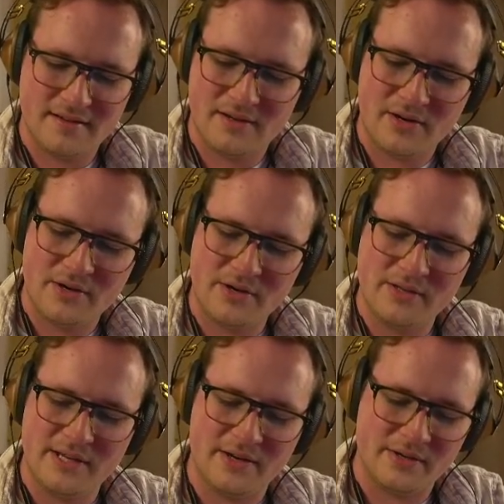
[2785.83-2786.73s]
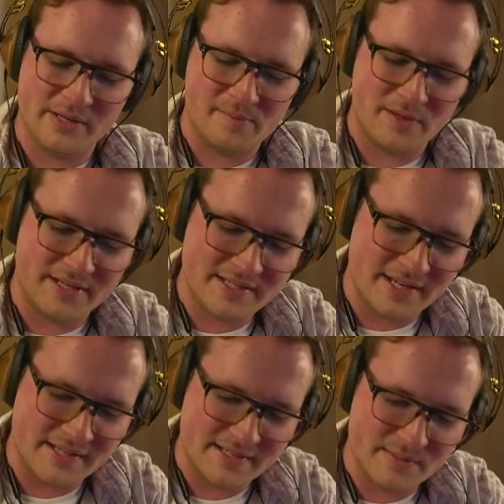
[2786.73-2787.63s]

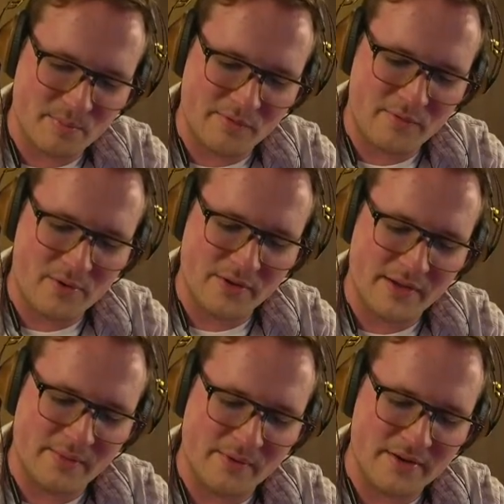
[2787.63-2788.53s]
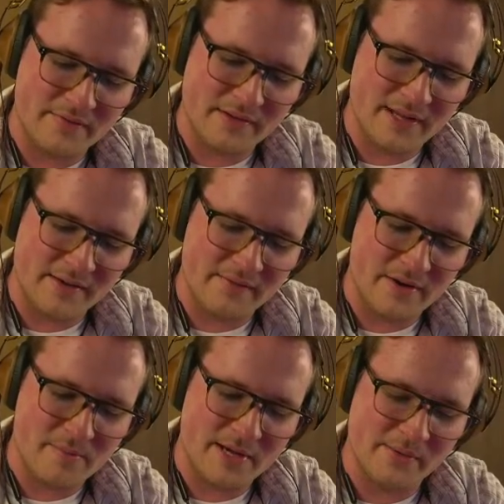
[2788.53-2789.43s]
playtests before there were even like
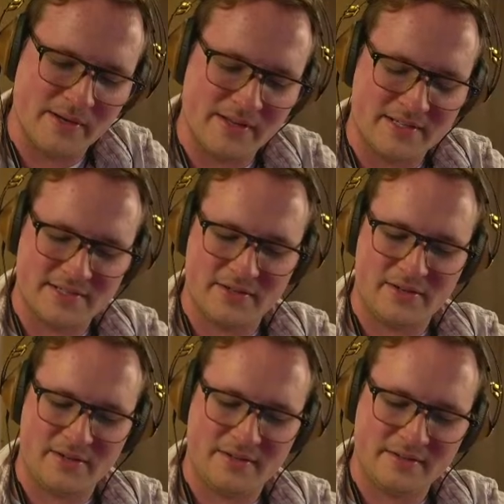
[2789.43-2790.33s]
very many relics at all.